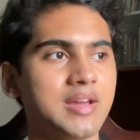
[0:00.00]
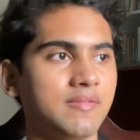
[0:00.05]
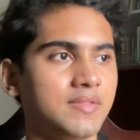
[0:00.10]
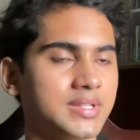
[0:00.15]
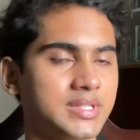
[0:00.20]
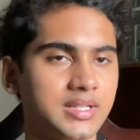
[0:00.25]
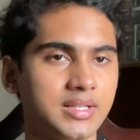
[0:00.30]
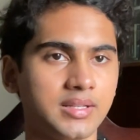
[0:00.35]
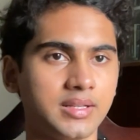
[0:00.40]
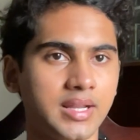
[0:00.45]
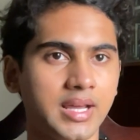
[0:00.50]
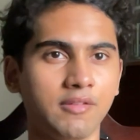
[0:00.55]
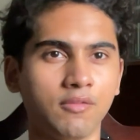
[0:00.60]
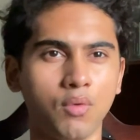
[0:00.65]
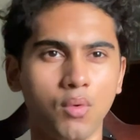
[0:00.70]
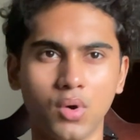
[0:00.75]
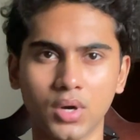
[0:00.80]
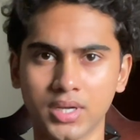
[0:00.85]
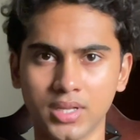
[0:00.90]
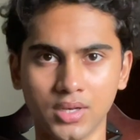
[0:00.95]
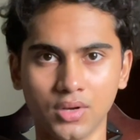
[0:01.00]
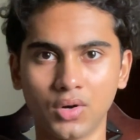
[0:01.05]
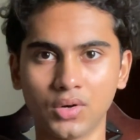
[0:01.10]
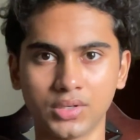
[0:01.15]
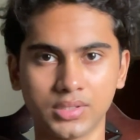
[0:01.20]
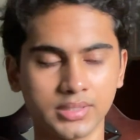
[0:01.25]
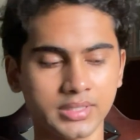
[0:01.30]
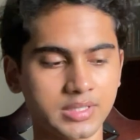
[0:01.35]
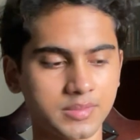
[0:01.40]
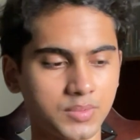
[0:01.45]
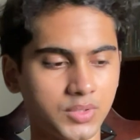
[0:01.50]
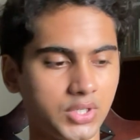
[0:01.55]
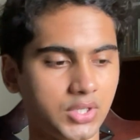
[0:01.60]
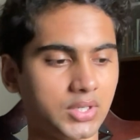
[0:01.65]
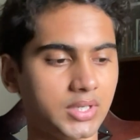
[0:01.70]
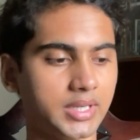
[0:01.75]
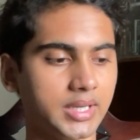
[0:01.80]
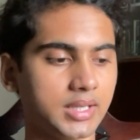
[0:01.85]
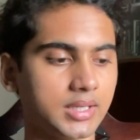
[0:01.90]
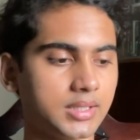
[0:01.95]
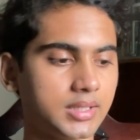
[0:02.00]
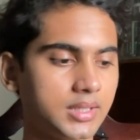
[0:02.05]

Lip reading: deficit and I walked a lot this particular day.